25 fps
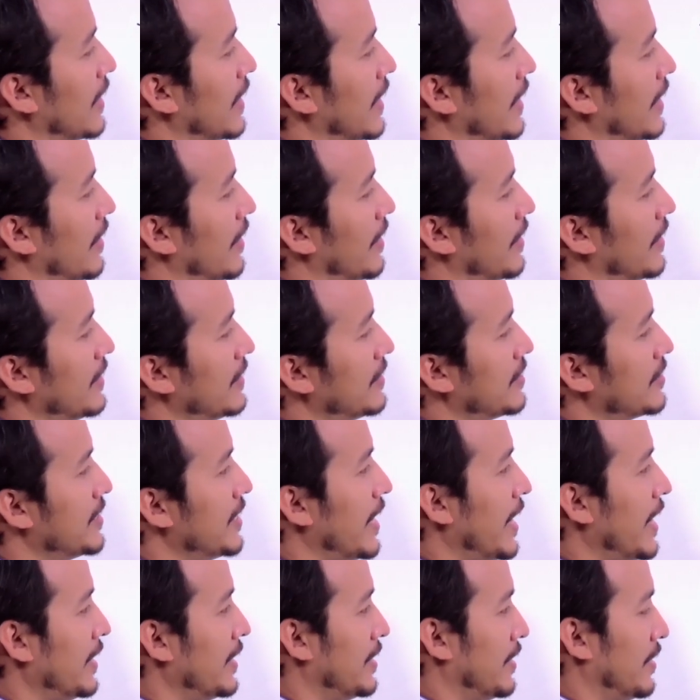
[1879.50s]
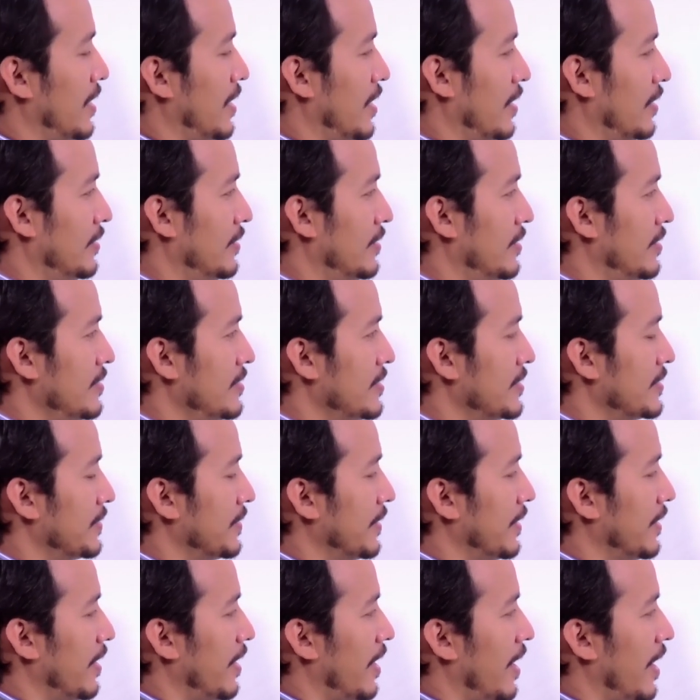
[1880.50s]
understand others,
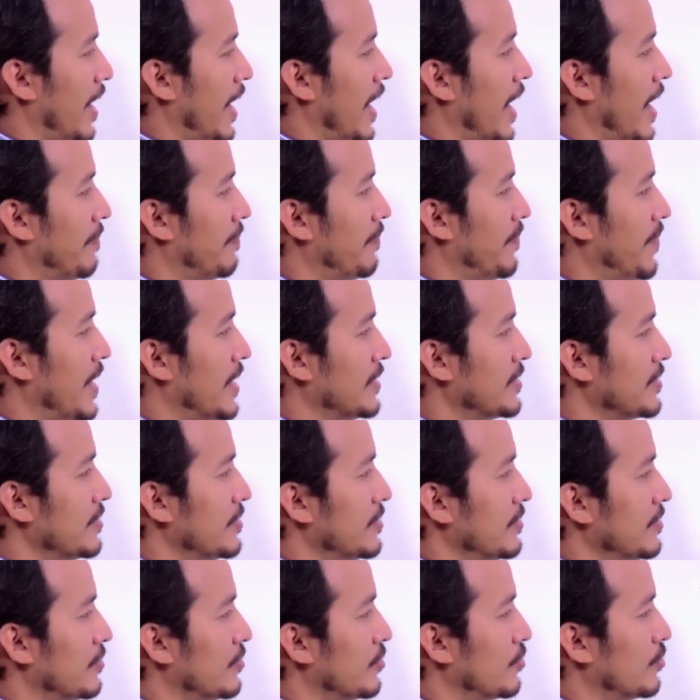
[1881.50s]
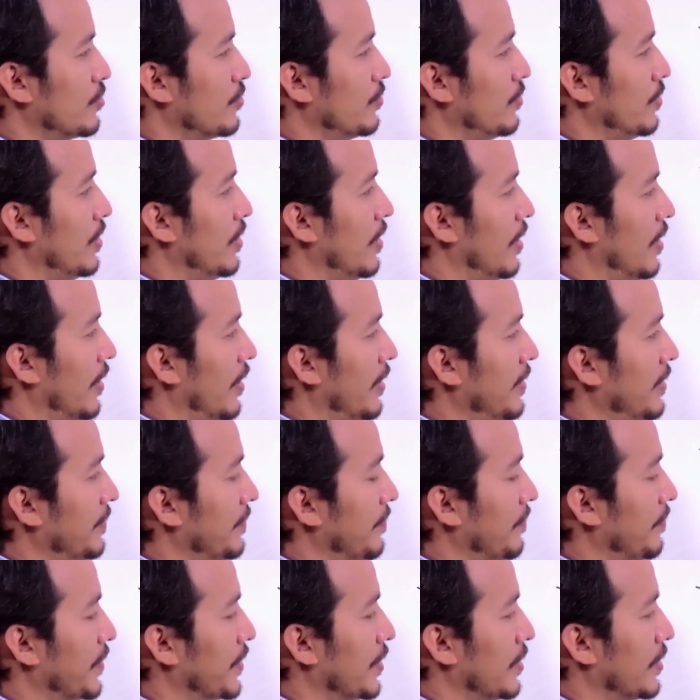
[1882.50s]
have passions to learn,
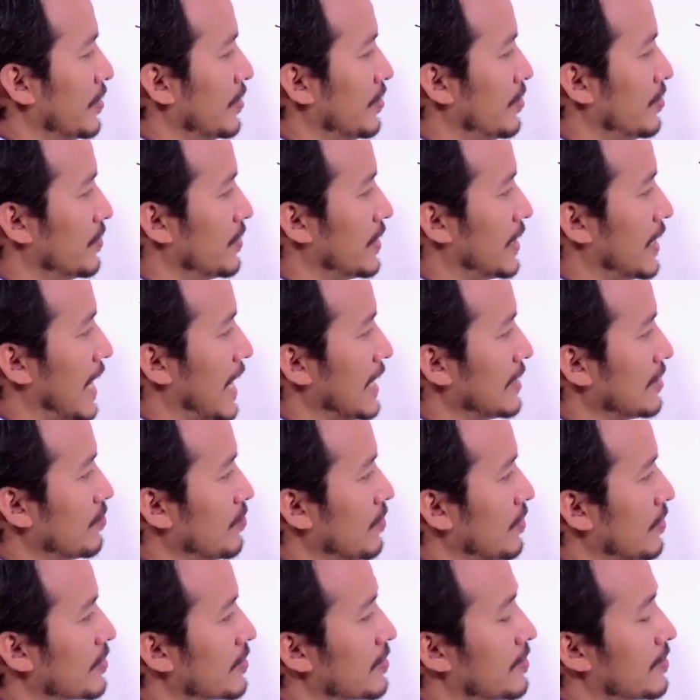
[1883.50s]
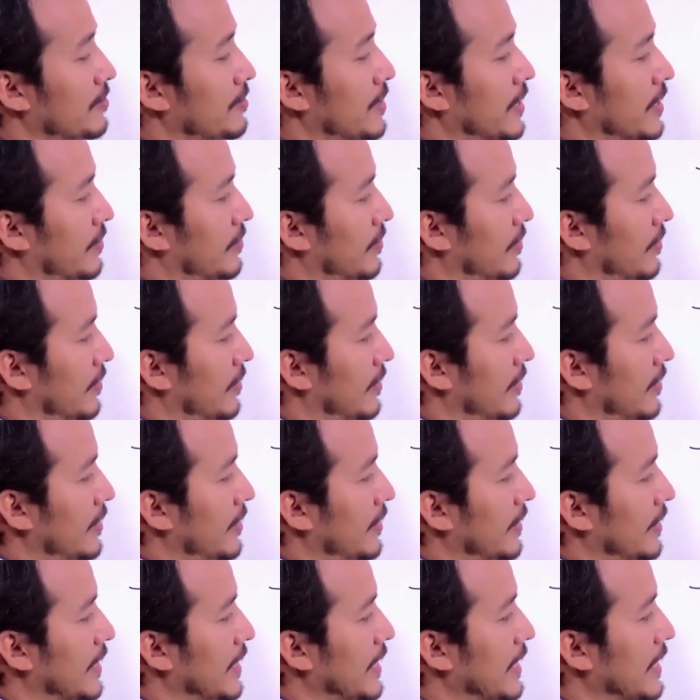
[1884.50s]
do classworks regularly,
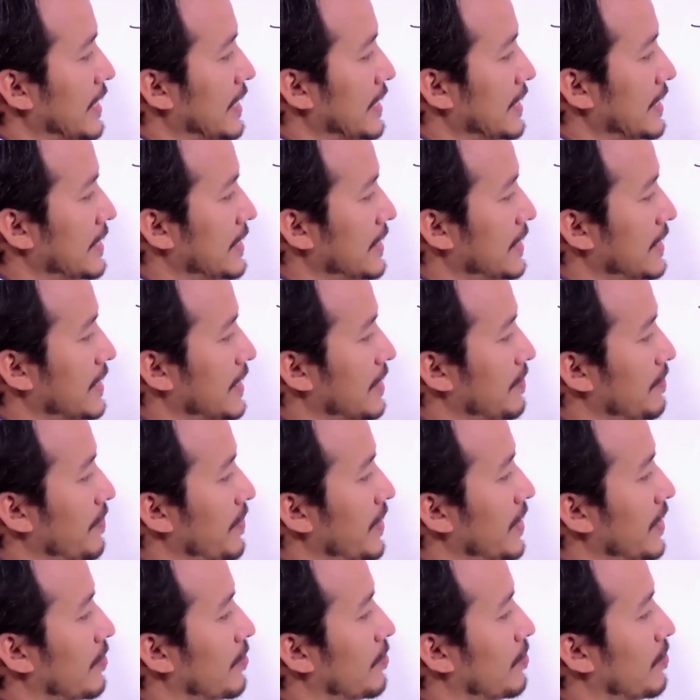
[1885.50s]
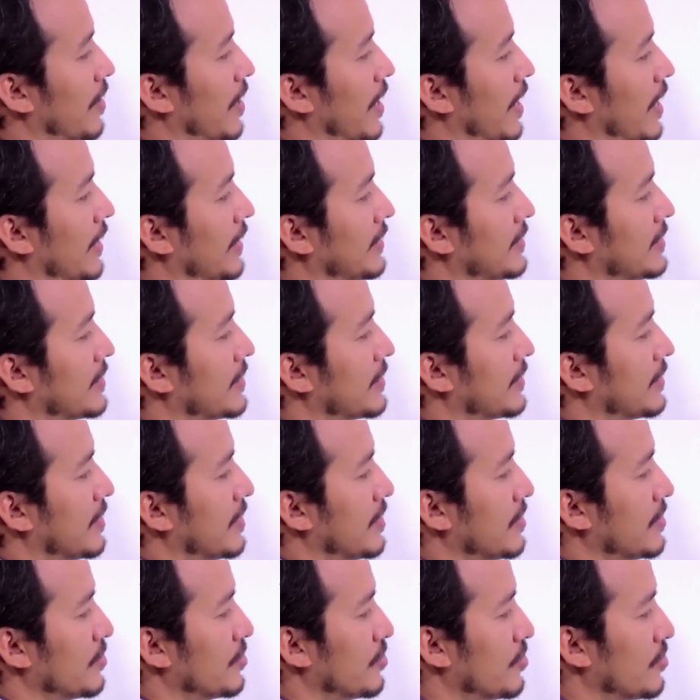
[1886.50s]
sit and be quiet,
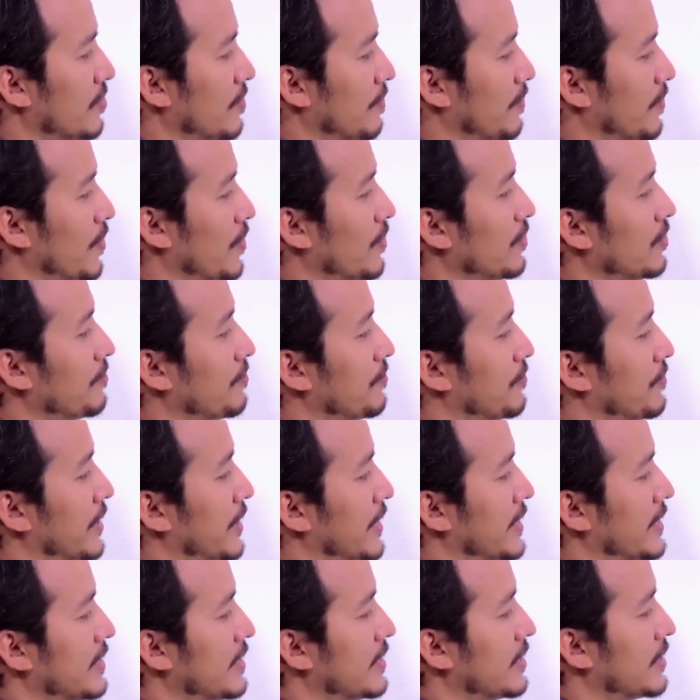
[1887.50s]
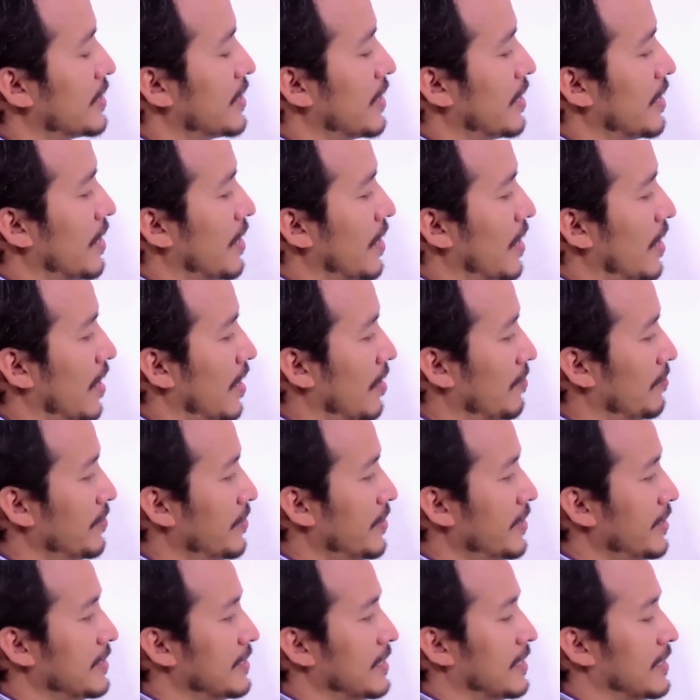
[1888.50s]
support friends,
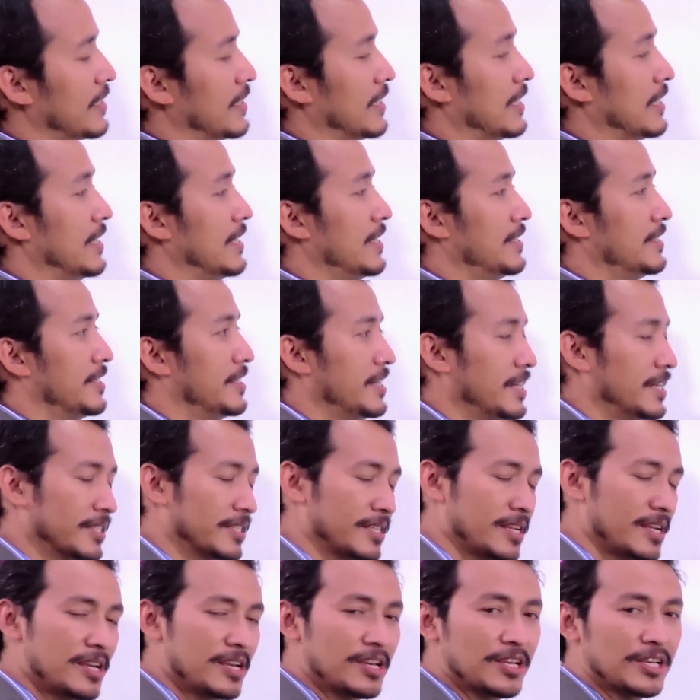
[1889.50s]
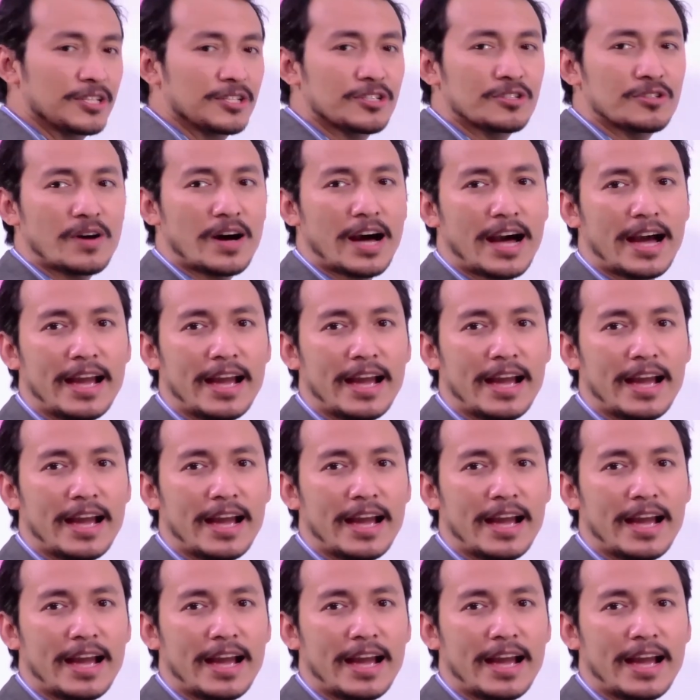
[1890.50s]
avoid laziness. So I